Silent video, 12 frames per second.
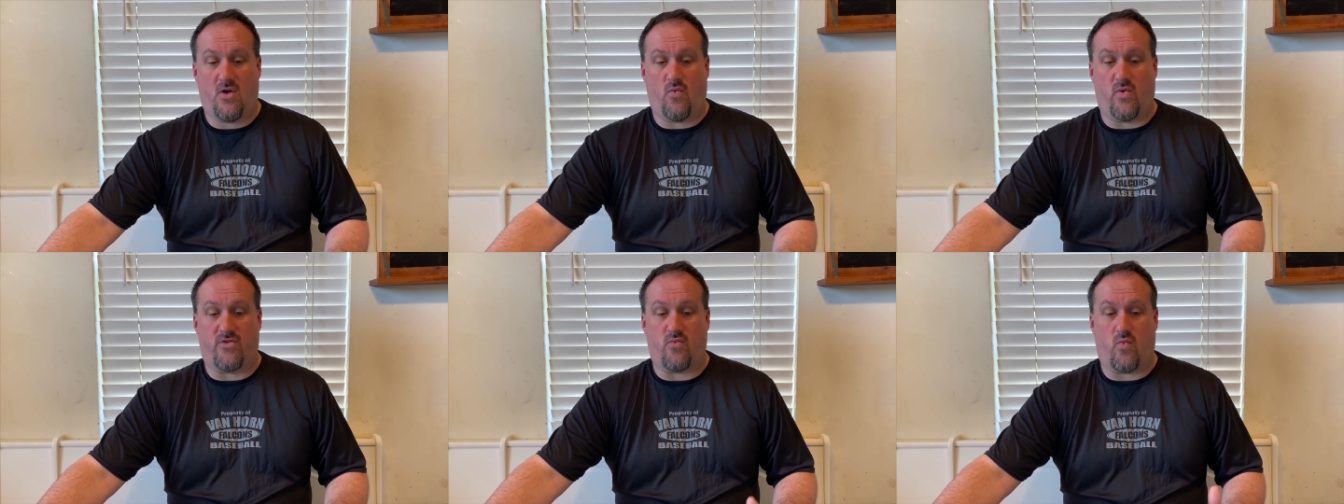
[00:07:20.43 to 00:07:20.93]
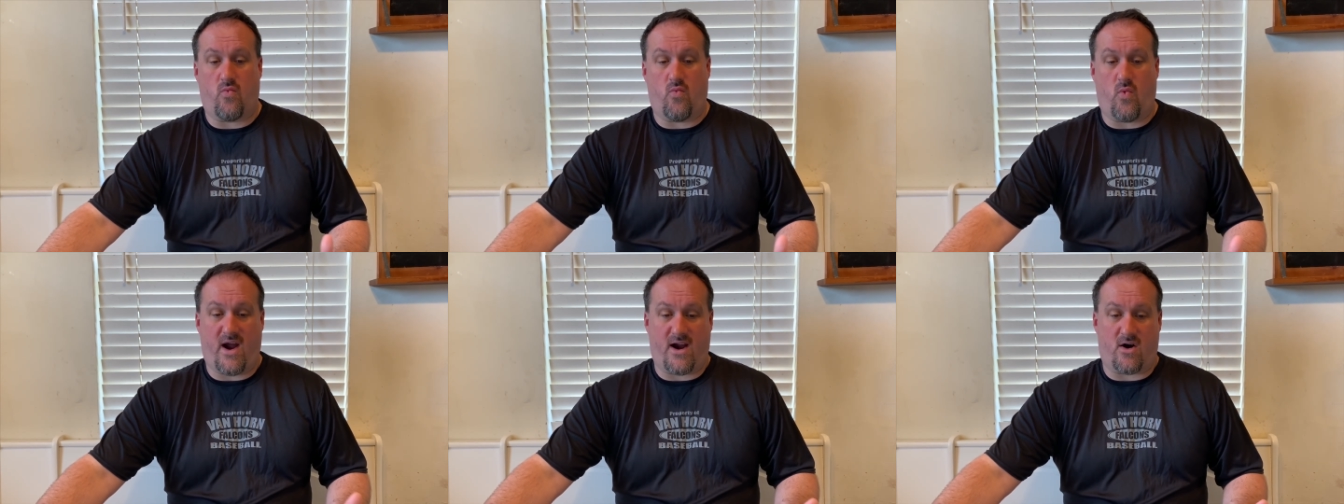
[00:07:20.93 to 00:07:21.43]
With
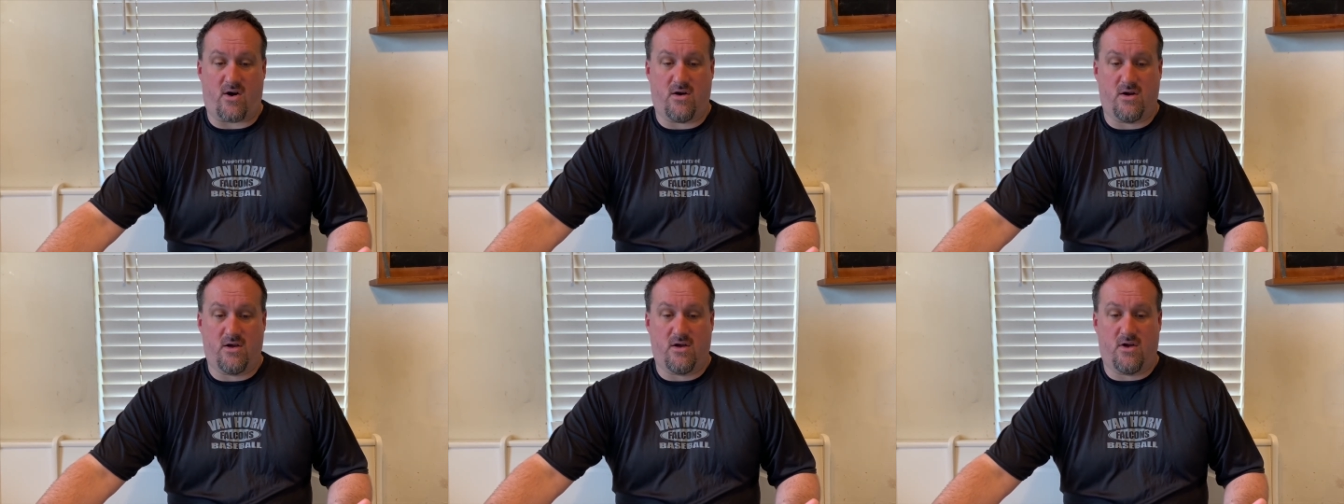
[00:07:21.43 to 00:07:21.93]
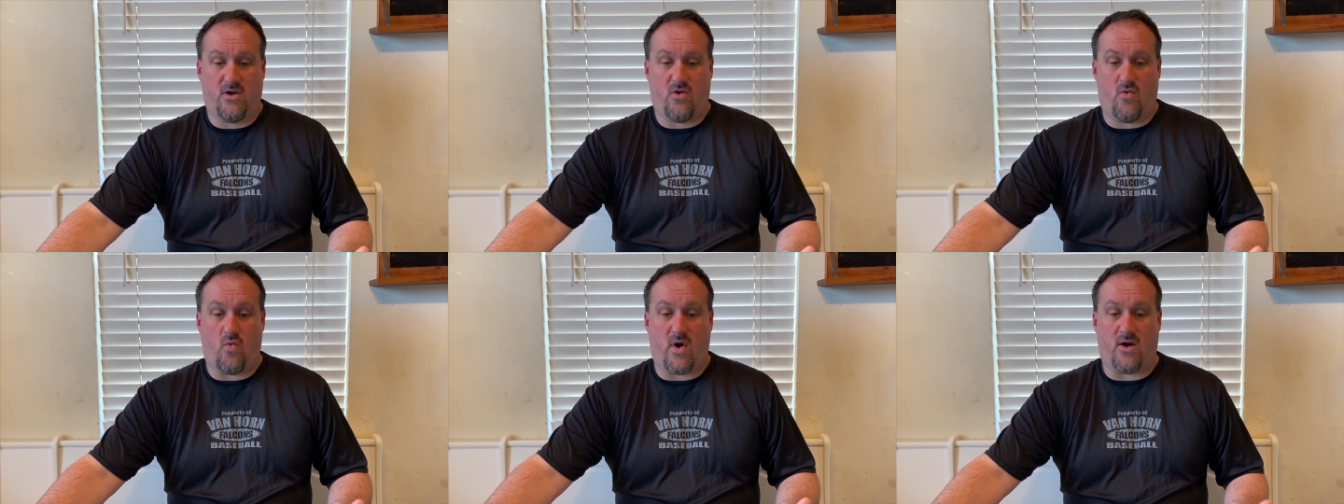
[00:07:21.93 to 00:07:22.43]
where
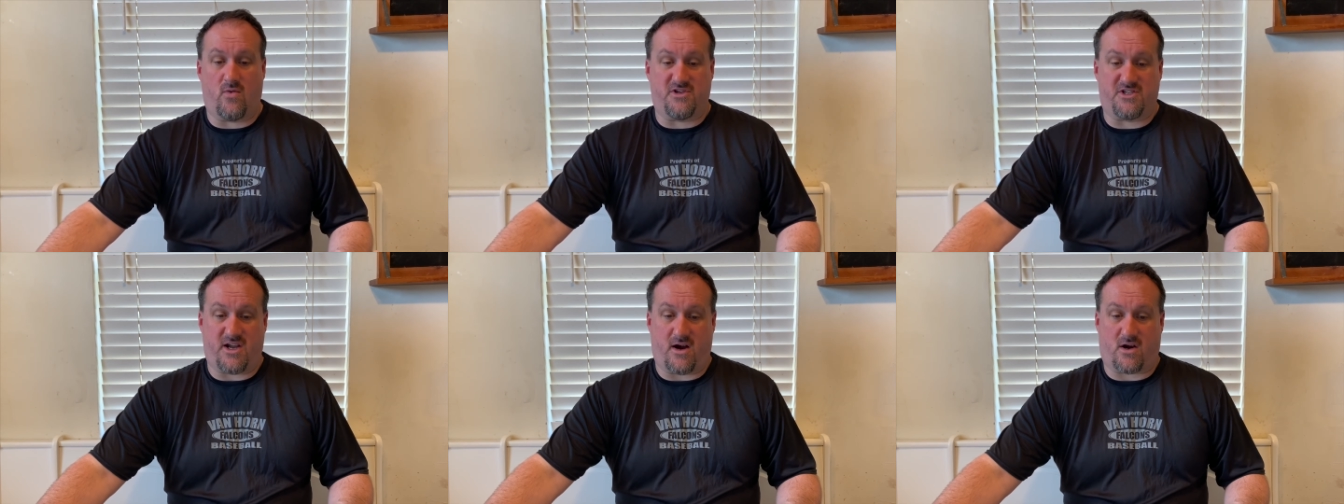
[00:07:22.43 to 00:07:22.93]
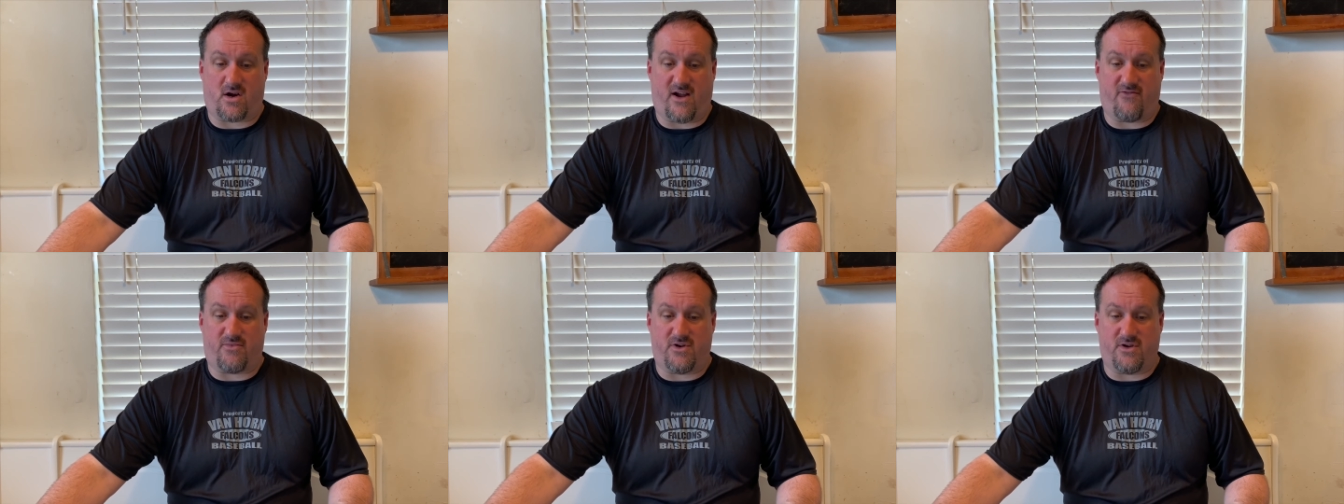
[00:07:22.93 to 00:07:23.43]
was the
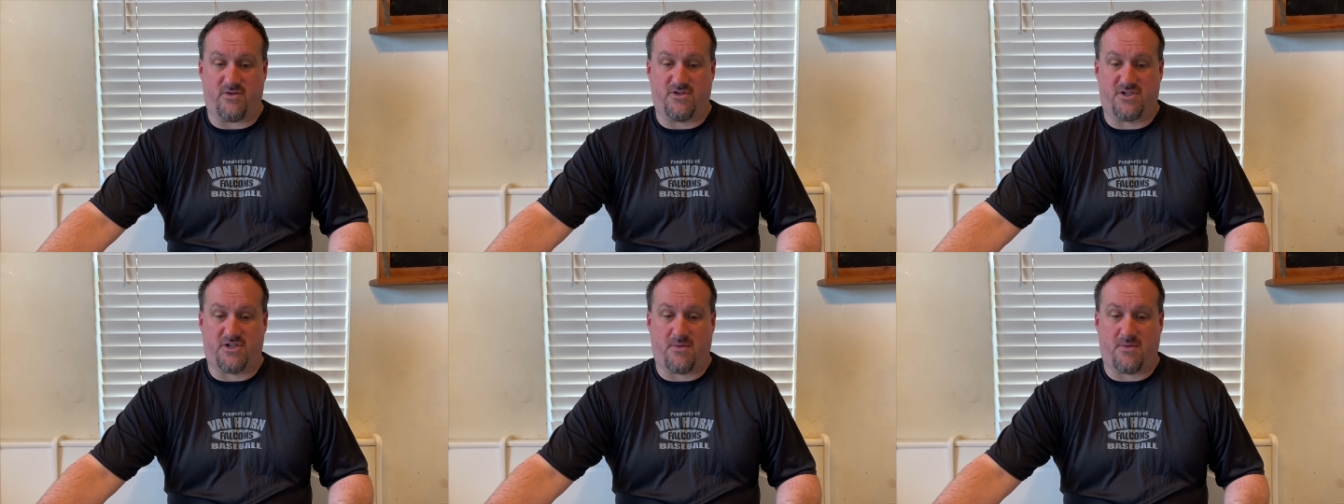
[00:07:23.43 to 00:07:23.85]
aircraft produced?